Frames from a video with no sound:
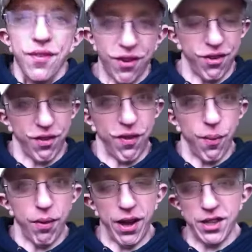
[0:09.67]
First of
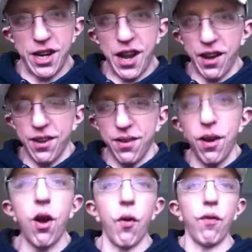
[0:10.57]
all, Blackjack.
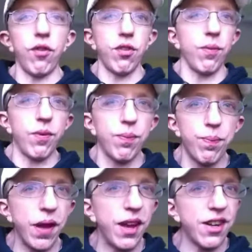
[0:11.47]
Oh, first,
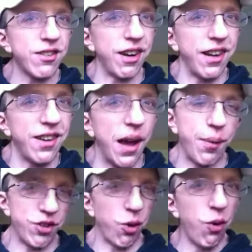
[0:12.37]
big country. I'm
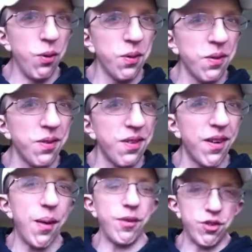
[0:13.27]
a troll?
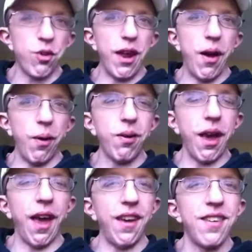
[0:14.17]
I'm a troll now,
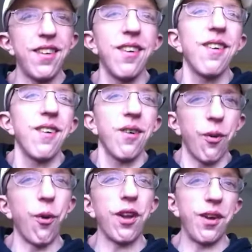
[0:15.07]
okay.
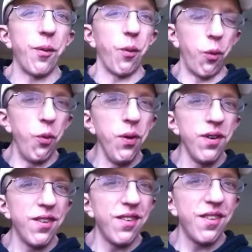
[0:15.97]
Oregon who?
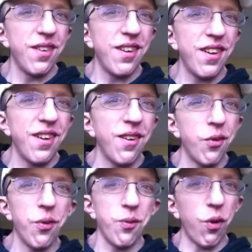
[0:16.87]

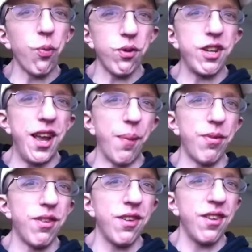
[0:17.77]
Rose Bowl
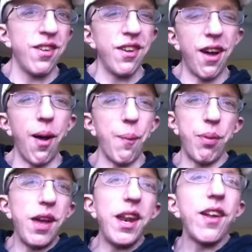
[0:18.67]
champs.
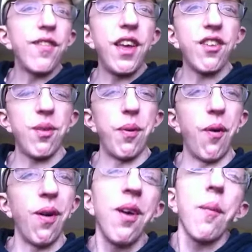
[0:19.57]
Playing in a Fiesta
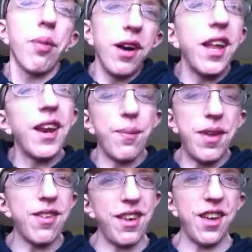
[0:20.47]
Bowl. Playing in a
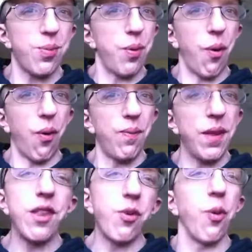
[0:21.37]
BCS Bowl.
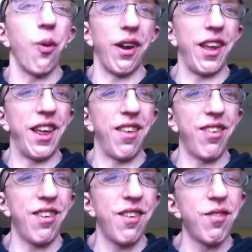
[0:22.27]
That's who Oregon is.
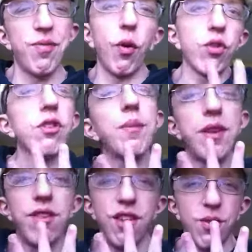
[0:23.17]
Four straight
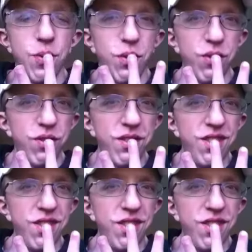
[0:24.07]
BCS Bowls.